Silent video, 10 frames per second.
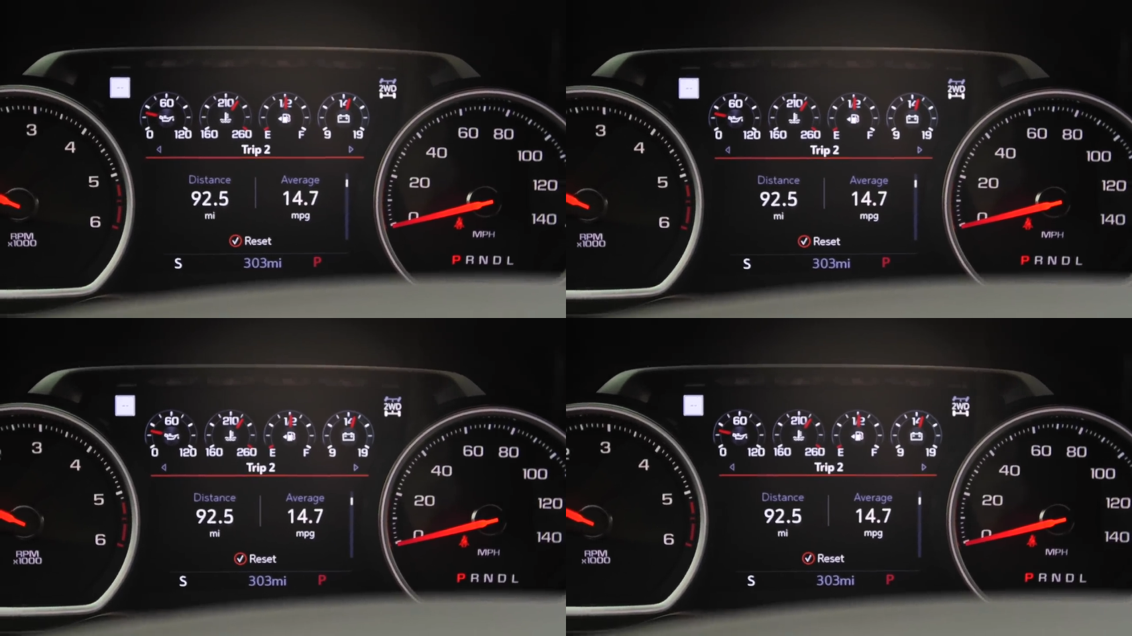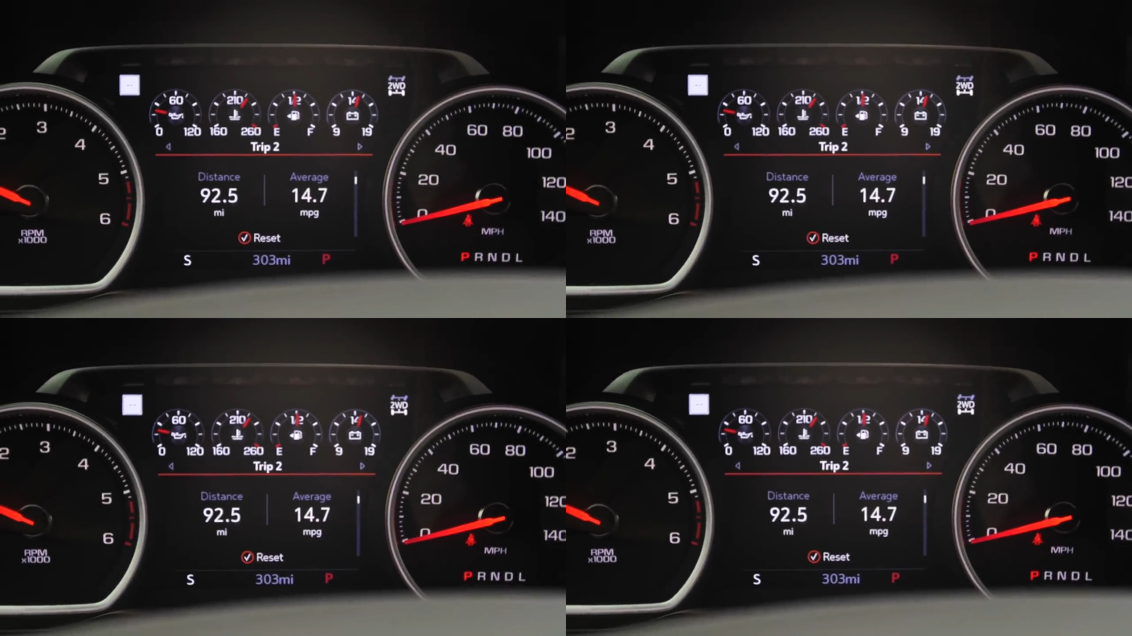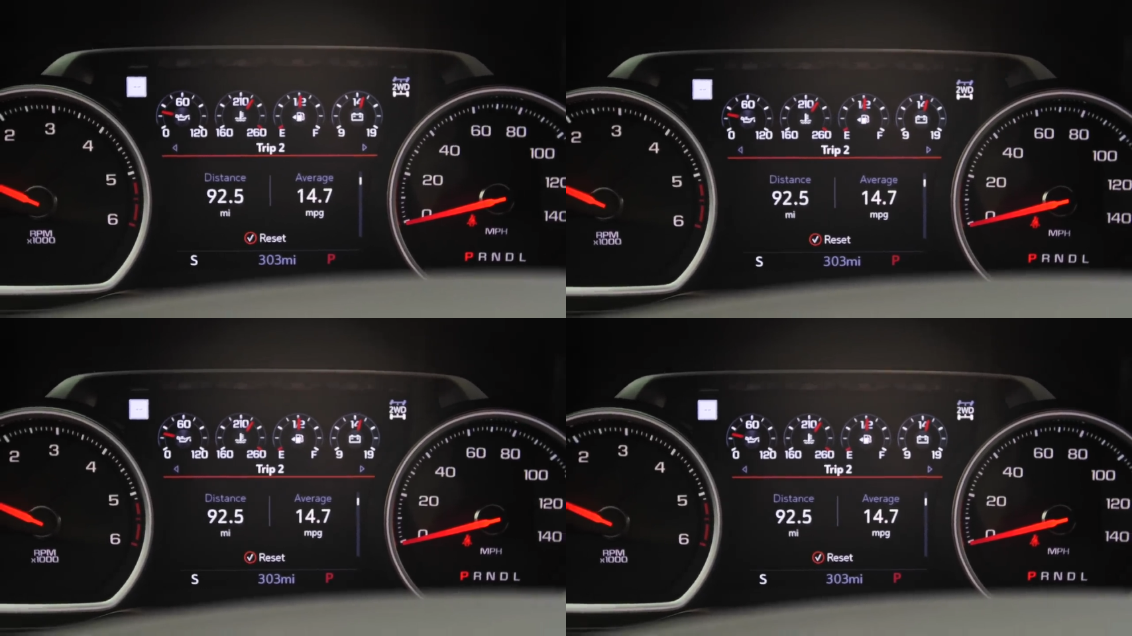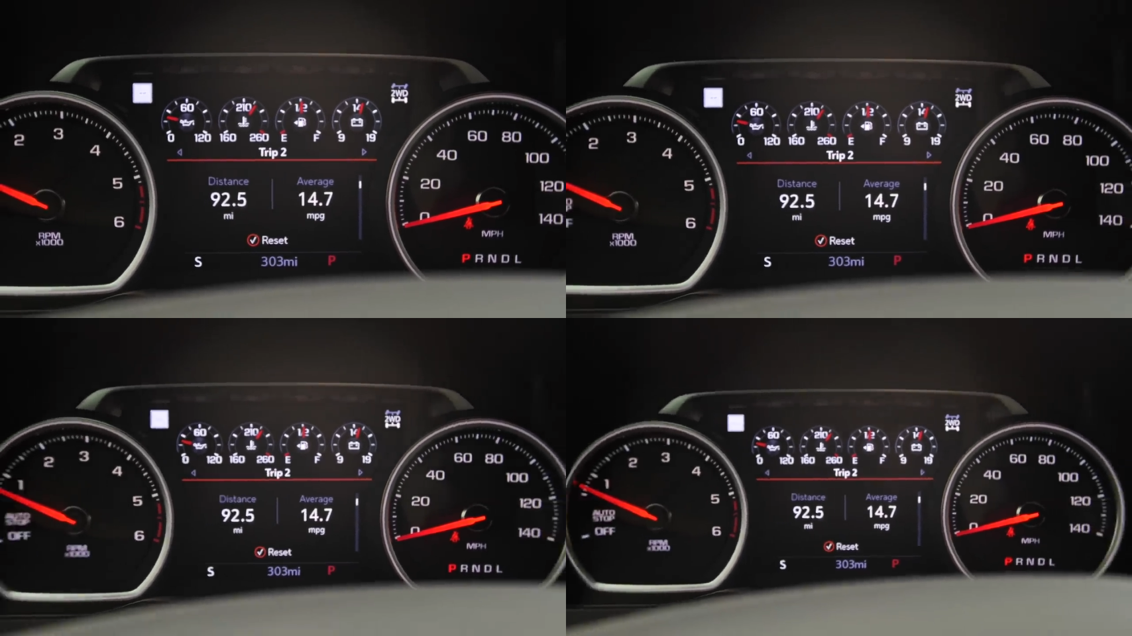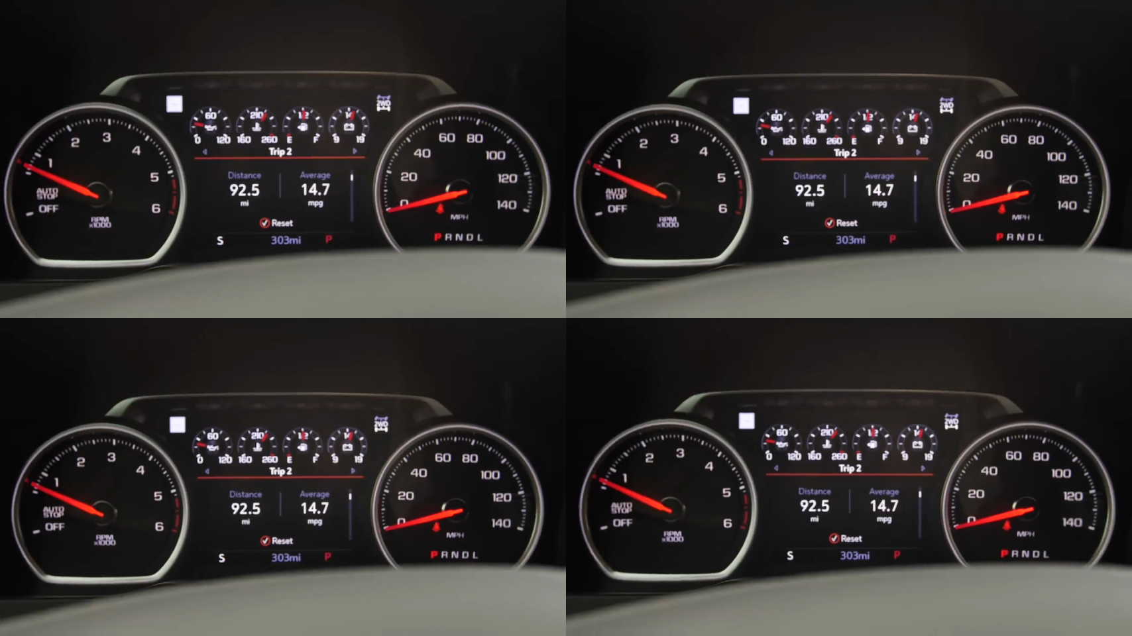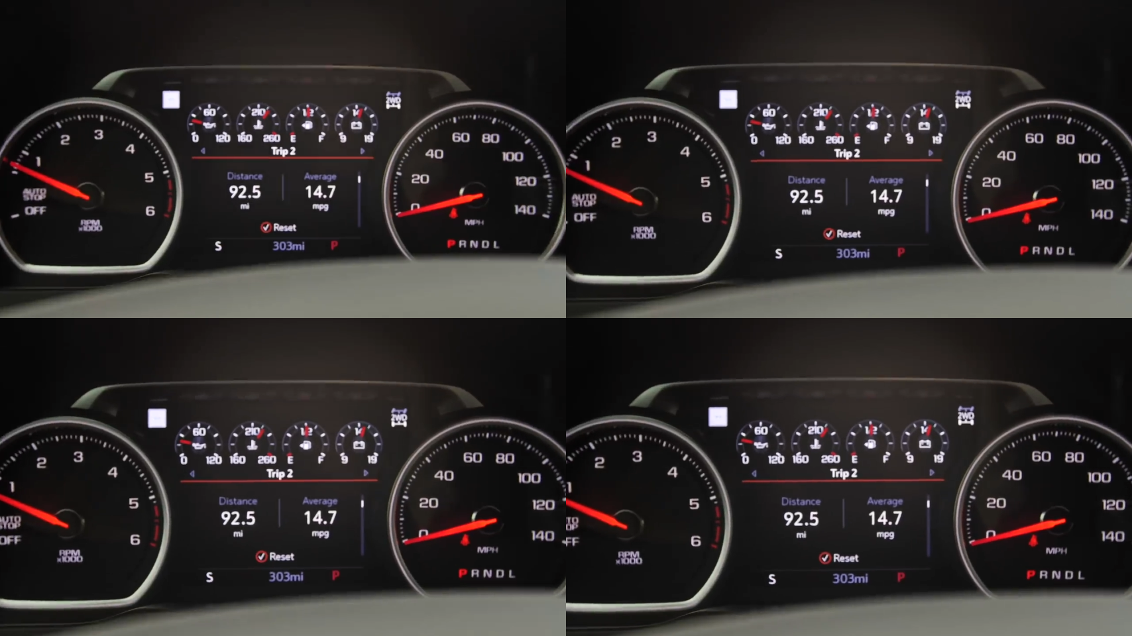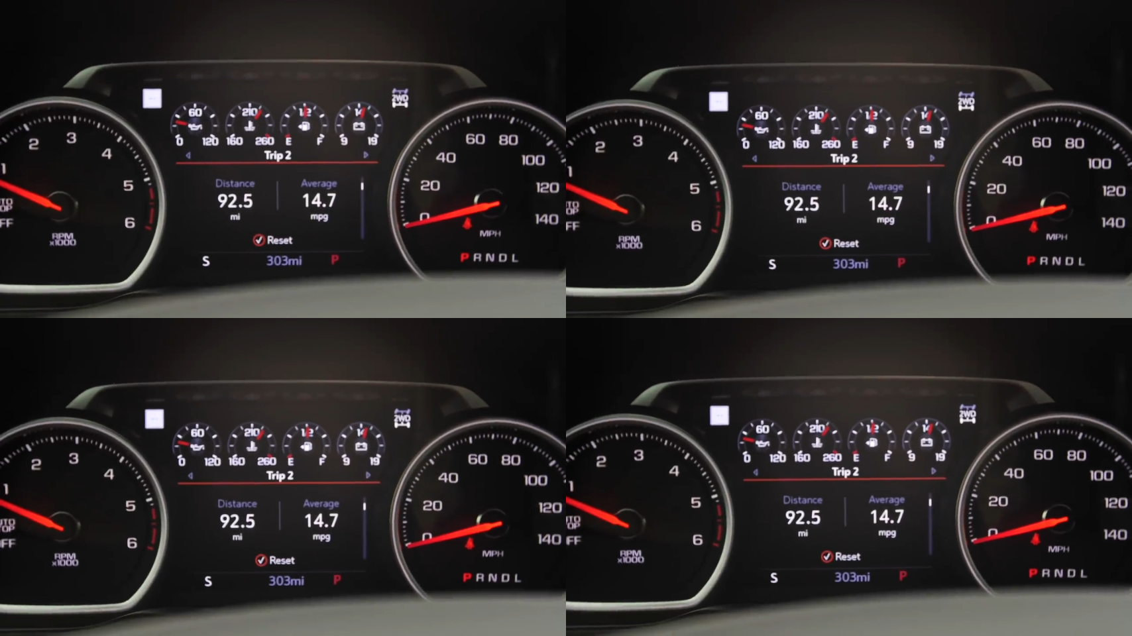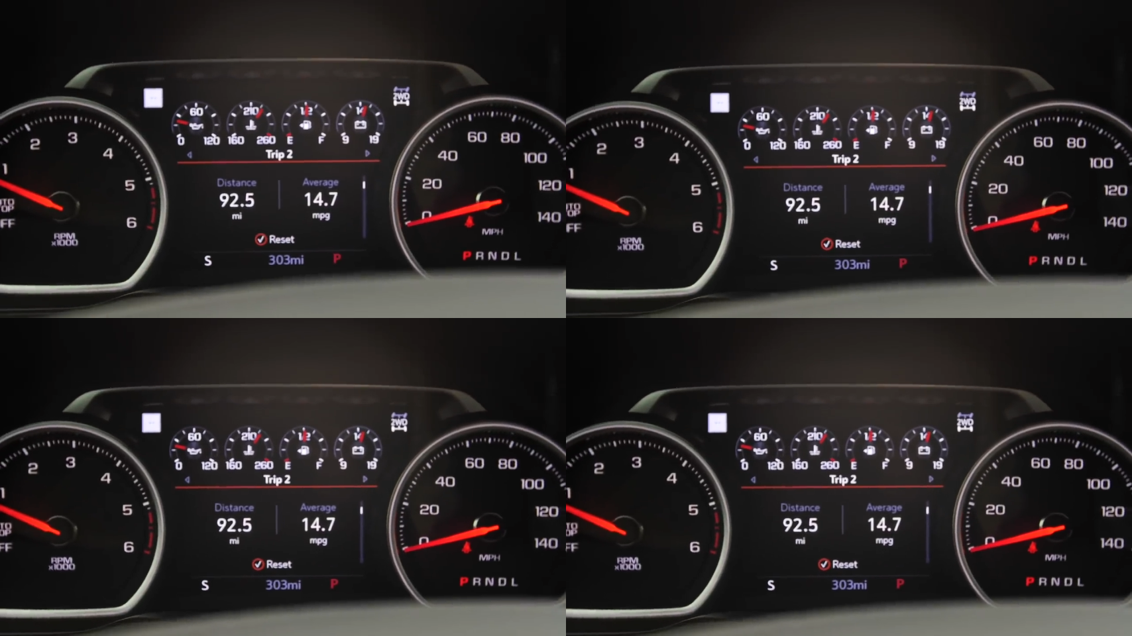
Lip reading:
[unreadable: no face in view]